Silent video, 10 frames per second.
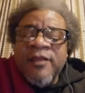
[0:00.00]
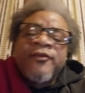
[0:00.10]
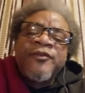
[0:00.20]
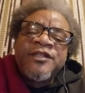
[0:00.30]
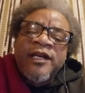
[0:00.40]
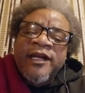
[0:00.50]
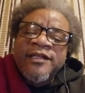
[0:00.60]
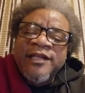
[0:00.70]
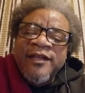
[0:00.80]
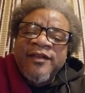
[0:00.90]
The reason that I
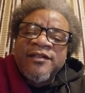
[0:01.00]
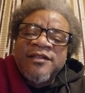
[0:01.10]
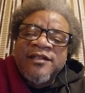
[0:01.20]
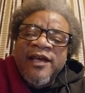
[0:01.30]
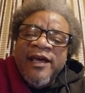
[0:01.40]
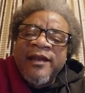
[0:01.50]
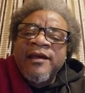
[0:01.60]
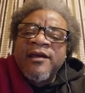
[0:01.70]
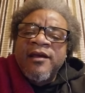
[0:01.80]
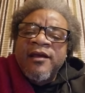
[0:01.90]
say this is that
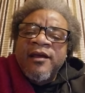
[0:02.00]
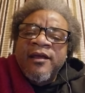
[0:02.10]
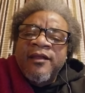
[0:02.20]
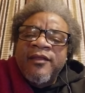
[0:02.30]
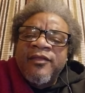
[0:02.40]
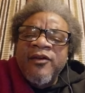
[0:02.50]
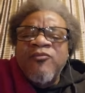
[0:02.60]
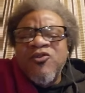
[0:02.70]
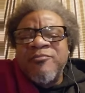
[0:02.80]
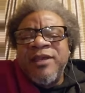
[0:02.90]
there
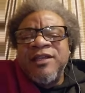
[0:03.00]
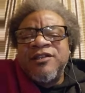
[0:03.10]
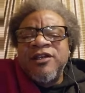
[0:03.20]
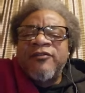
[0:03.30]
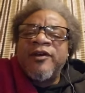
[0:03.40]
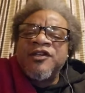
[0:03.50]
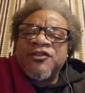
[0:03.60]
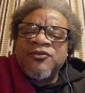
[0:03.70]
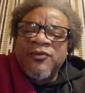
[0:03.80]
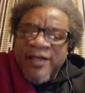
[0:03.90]
won't be
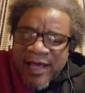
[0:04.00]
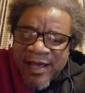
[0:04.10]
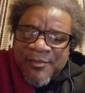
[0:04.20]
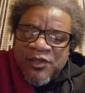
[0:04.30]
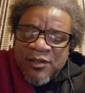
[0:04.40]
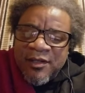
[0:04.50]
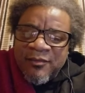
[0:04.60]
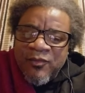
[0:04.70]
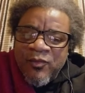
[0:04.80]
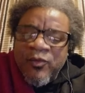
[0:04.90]
generational gaps
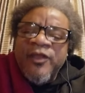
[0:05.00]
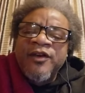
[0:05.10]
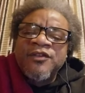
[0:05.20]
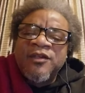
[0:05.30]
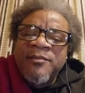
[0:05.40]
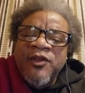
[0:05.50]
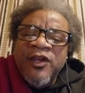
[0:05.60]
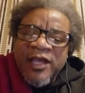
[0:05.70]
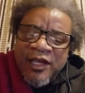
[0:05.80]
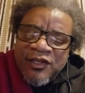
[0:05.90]
when there's
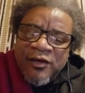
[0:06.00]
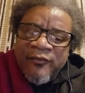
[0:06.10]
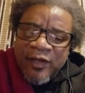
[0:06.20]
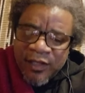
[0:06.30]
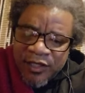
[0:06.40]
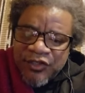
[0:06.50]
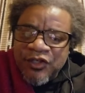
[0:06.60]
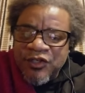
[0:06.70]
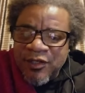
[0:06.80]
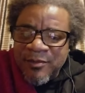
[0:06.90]
communication and
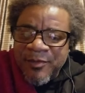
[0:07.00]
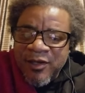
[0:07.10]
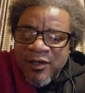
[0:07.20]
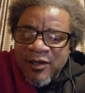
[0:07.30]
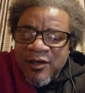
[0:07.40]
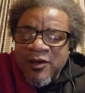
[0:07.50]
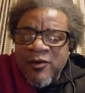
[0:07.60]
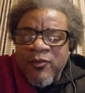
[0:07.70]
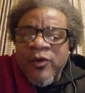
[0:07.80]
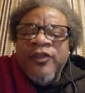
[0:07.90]
relationship
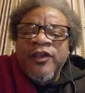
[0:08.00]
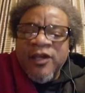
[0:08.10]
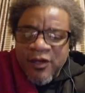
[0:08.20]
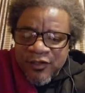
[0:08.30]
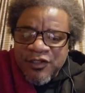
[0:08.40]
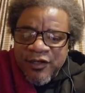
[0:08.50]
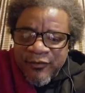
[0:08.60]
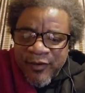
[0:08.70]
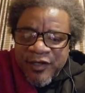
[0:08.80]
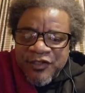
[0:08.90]
with the younger
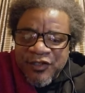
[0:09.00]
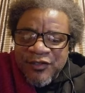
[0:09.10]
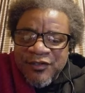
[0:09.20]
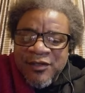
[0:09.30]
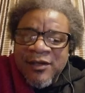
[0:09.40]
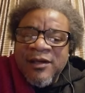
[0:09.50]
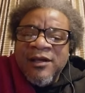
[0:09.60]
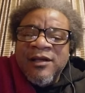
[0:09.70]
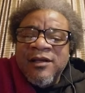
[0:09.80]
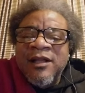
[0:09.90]
generations.
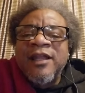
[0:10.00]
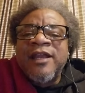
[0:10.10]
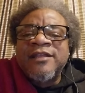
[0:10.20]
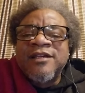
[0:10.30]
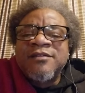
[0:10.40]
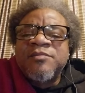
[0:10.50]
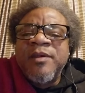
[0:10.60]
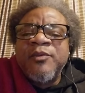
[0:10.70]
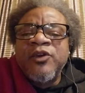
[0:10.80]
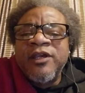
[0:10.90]
A lot of times
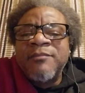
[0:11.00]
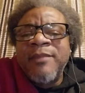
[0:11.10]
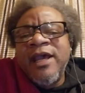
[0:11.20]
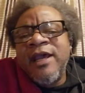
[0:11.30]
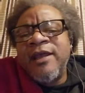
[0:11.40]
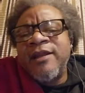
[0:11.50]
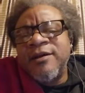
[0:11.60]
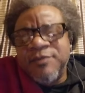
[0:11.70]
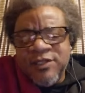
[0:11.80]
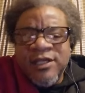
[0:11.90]
people get mad,
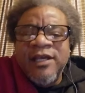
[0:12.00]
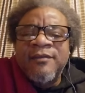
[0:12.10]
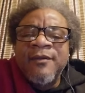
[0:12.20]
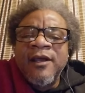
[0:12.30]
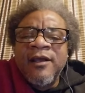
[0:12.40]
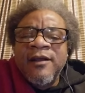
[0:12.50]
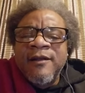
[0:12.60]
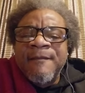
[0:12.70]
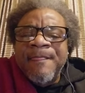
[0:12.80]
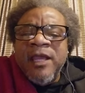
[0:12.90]
upset,
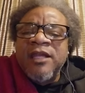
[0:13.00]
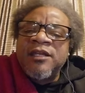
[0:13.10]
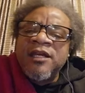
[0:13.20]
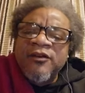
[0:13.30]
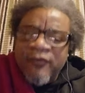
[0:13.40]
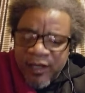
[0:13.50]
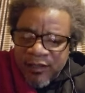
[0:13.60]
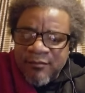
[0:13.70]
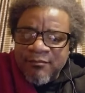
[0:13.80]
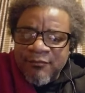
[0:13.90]
and denigrate
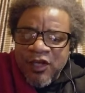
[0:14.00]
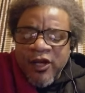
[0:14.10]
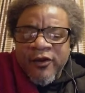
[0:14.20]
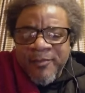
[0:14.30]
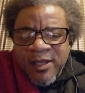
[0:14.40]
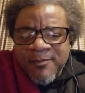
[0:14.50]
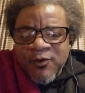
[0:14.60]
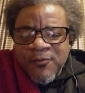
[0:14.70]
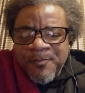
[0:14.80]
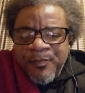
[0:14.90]
younger people.